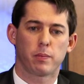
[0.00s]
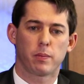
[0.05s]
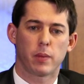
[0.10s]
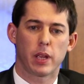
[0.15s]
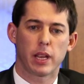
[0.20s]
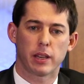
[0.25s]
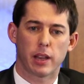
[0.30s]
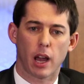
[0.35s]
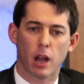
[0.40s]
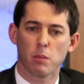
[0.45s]

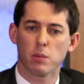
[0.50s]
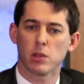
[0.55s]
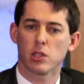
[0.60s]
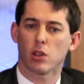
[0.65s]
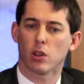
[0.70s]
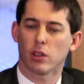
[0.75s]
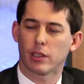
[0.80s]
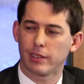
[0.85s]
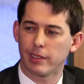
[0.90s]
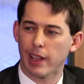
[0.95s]
endowments
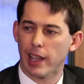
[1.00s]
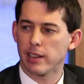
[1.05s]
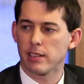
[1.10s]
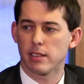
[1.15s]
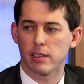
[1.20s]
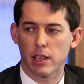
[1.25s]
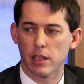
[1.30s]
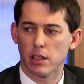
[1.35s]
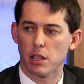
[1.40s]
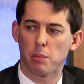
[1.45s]
are
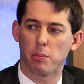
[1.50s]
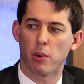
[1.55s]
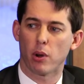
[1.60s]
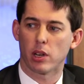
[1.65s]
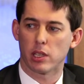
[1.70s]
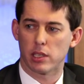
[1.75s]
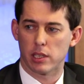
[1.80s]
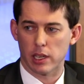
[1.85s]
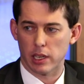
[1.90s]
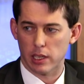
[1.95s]
taxed in the
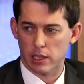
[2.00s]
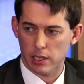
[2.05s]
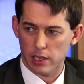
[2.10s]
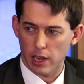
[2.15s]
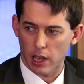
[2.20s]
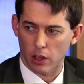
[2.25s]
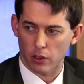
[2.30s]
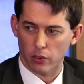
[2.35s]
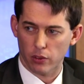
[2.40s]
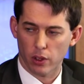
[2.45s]
policy
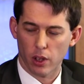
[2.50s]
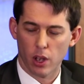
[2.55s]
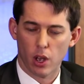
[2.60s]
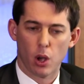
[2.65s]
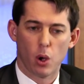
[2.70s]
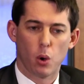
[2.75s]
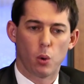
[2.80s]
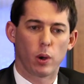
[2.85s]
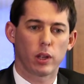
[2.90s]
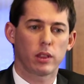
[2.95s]
itself.
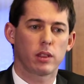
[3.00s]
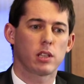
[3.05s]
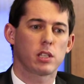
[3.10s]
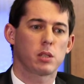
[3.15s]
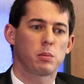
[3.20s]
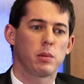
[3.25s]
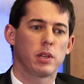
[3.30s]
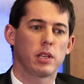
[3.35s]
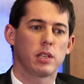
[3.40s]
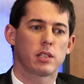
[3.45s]
What this
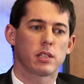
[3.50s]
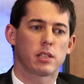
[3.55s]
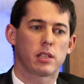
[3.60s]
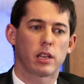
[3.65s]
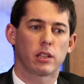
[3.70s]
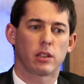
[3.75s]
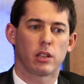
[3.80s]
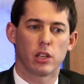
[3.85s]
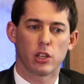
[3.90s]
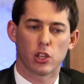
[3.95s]
means is
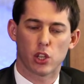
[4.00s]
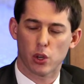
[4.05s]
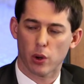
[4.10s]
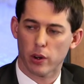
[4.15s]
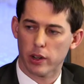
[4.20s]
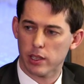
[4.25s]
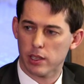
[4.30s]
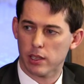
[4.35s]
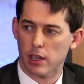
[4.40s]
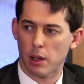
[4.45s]
that the
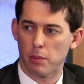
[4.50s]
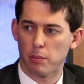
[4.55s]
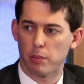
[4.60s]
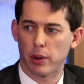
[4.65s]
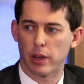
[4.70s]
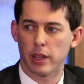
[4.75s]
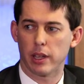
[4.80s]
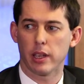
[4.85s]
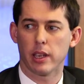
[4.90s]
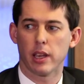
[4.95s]
insurance
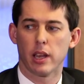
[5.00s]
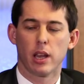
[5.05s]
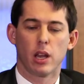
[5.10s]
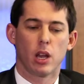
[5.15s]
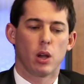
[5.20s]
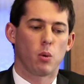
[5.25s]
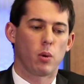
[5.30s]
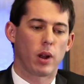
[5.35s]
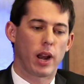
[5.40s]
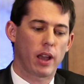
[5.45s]
company
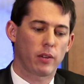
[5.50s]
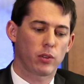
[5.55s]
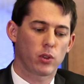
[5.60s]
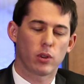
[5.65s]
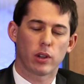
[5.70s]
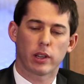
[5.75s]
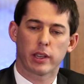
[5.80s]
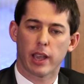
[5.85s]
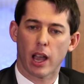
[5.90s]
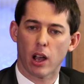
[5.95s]
will have to
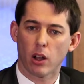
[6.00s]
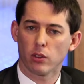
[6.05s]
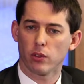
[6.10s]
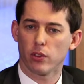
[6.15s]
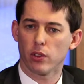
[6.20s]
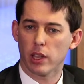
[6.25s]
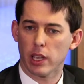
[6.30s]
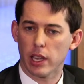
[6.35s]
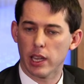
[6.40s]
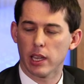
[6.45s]
account for
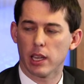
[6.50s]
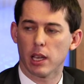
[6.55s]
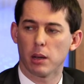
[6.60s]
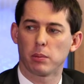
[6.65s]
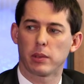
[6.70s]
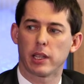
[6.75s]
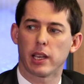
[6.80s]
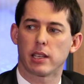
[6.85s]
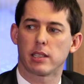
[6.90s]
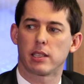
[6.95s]
the income
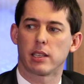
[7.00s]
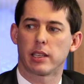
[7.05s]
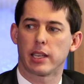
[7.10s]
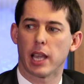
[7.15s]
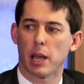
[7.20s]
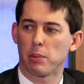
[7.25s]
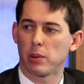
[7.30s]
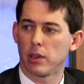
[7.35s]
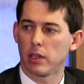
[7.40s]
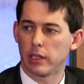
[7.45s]
tax and
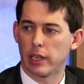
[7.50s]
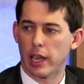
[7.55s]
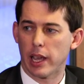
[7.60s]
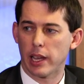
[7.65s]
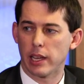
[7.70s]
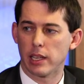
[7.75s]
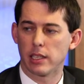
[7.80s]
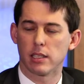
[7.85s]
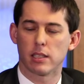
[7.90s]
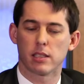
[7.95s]
capital
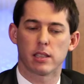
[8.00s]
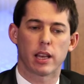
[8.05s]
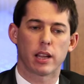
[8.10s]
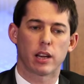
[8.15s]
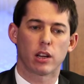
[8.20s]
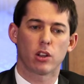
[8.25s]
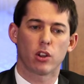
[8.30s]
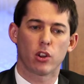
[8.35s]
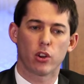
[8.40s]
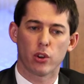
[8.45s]
gains that
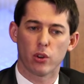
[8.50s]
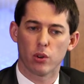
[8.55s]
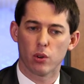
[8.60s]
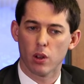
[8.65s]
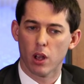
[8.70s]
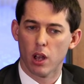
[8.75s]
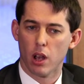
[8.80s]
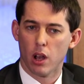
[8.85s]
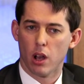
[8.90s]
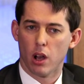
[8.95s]
accrue
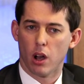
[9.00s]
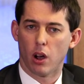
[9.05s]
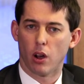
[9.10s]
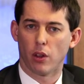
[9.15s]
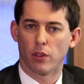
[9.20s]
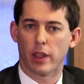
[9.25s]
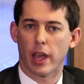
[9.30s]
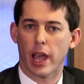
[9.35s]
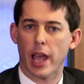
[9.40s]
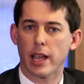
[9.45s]

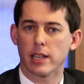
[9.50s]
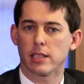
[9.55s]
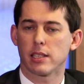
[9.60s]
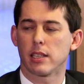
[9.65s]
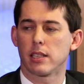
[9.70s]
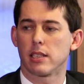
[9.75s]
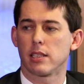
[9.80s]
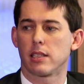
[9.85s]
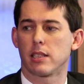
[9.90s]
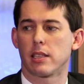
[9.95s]
on the
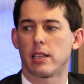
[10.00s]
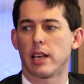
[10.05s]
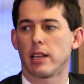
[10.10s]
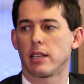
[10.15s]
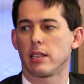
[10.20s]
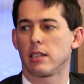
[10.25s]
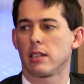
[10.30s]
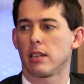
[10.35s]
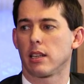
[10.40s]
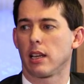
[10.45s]
assets
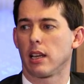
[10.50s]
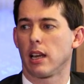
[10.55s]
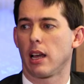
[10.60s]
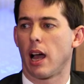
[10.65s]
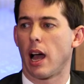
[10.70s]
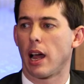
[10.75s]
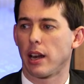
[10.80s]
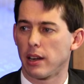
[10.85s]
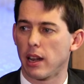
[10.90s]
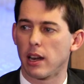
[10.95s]
that
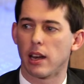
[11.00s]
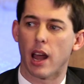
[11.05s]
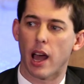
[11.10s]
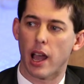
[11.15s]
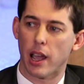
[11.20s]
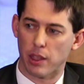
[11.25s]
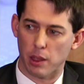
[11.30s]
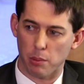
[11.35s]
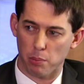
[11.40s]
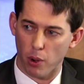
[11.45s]

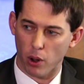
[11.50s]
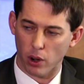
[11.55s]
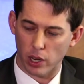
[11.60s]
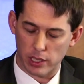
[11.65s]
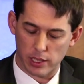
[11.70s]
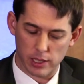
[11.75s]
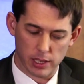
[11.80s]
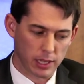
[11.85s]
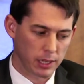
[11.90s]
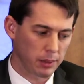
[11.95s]
underlie the
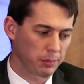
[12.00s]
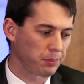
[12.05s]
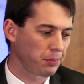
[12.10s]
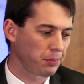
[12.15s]
policy.